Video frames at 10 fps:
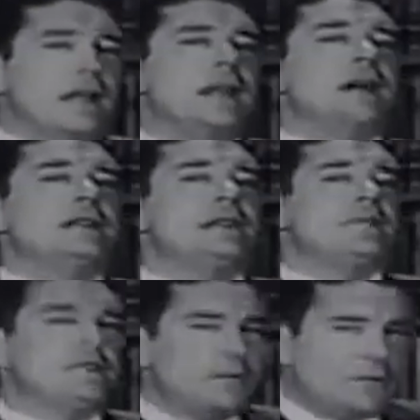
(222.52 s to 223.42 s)
In
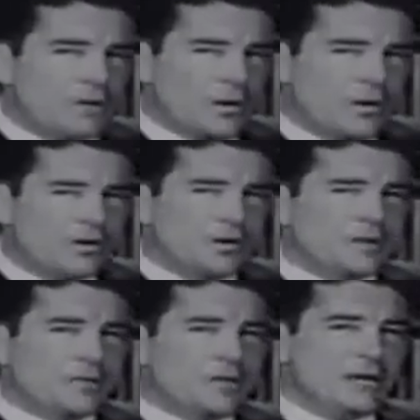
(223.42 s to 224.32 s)
1954, the
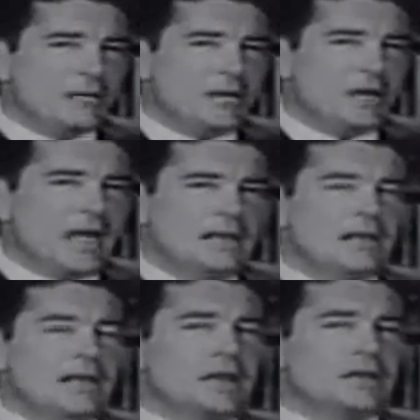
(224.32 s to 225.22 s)
Supreme Court
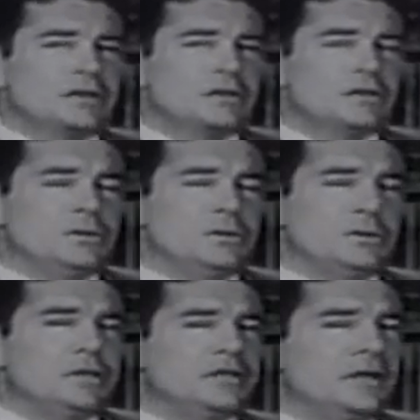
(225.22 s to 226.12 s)
handed down a
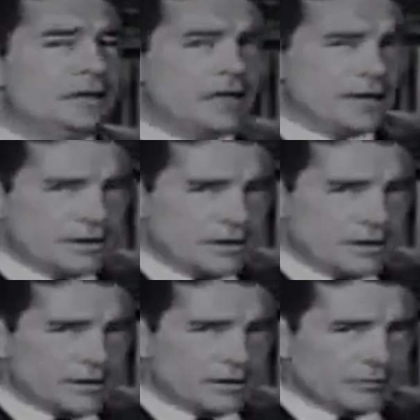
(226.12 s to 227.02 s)
school segregation
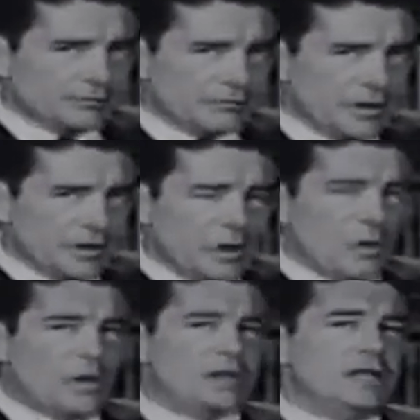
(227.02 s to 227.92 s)
decision,
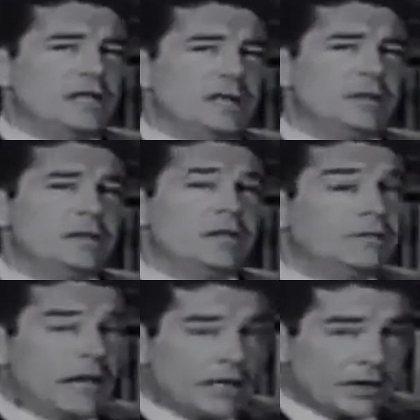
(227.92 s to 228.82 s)
which deliberately
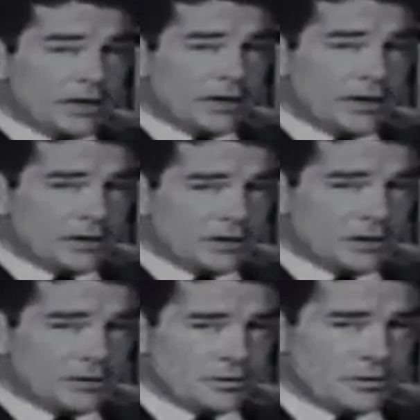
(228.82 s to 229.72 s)
violated the
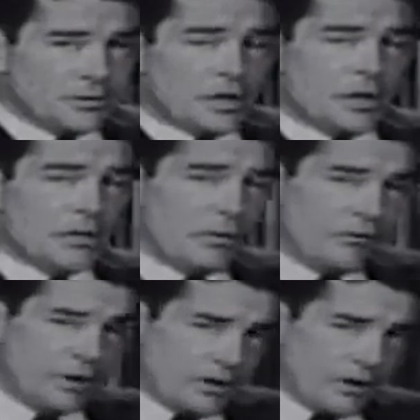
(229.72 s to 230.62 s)
Constitution,
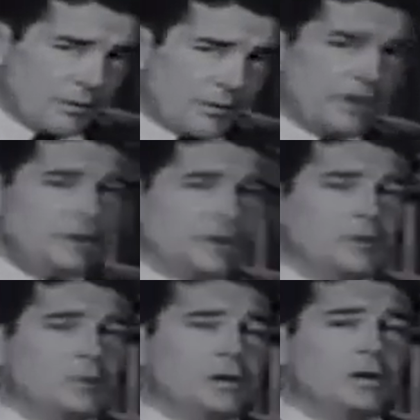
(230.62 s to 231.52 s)
reversed a previous
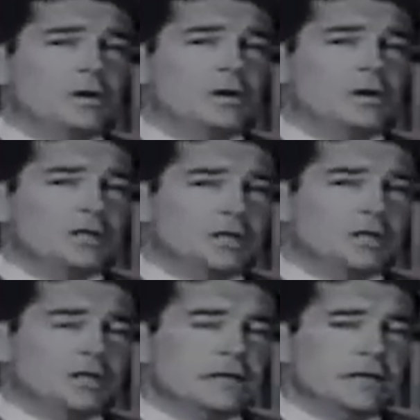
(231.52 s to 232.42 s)
Supreme Court
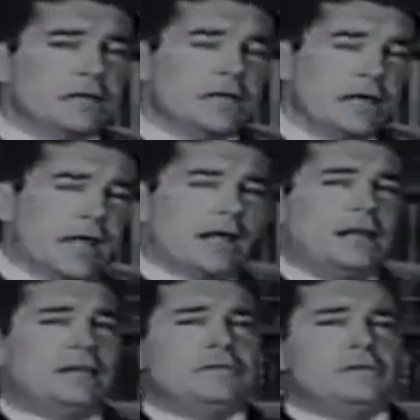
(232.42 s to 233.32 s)
decision, and
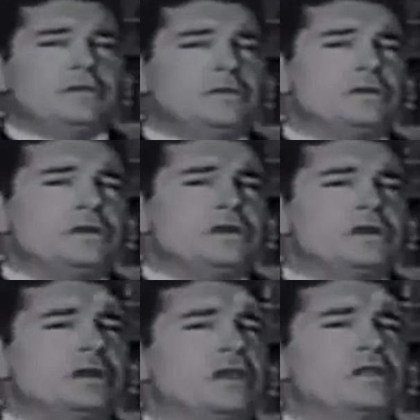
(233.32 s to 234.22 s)
lit a fuse
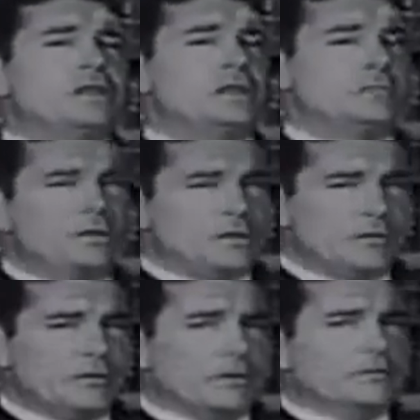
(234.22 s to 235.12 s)
touching off
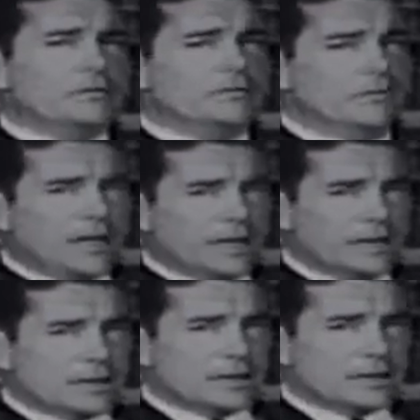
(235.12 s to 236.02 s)
explosive
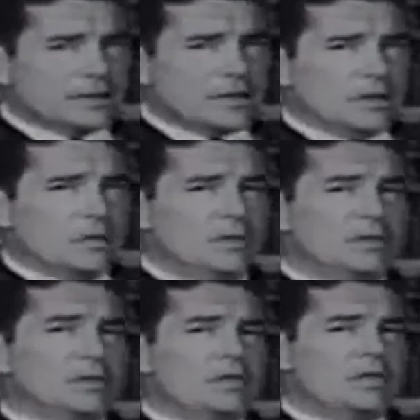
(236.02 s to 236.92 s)
violence, which
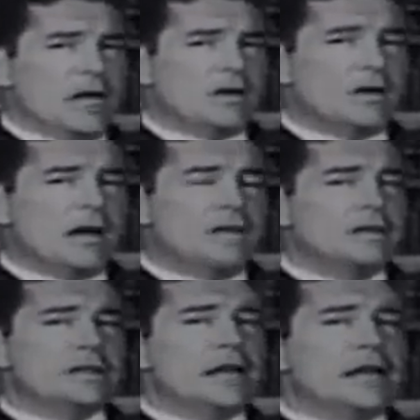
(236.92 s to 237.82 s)
has been shattering our
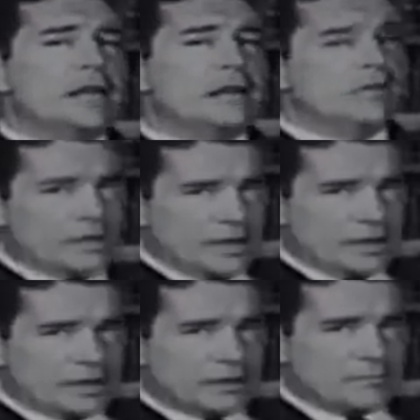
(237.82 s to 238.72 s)
society ever
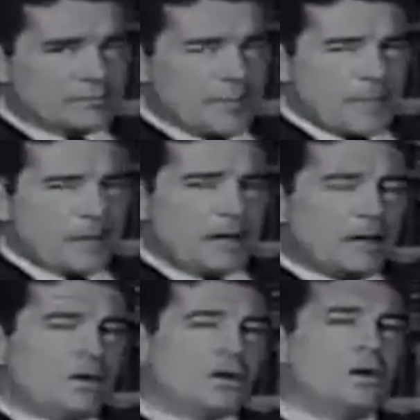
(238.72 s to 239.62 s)
since.
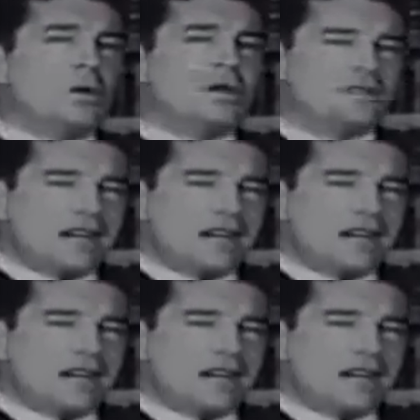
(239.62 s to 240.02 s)
The court